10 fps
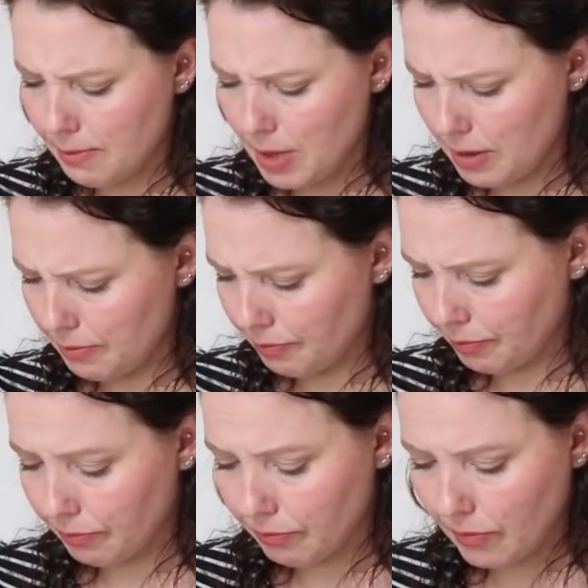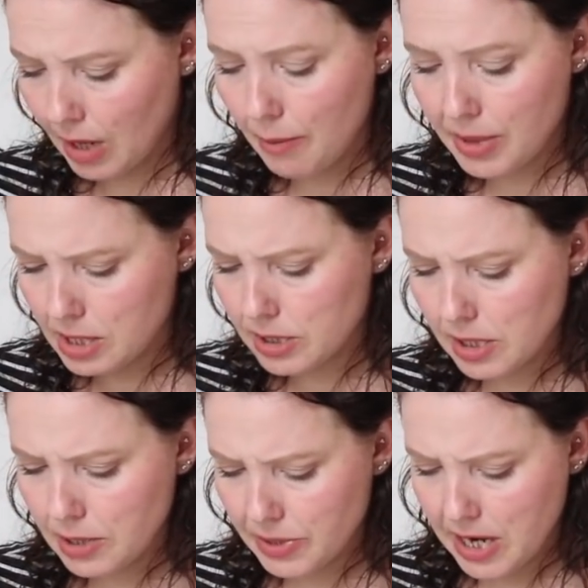they
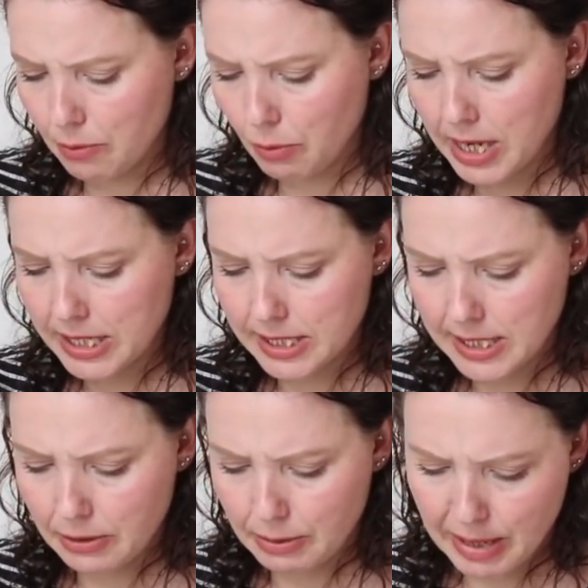certainly would help weight it down a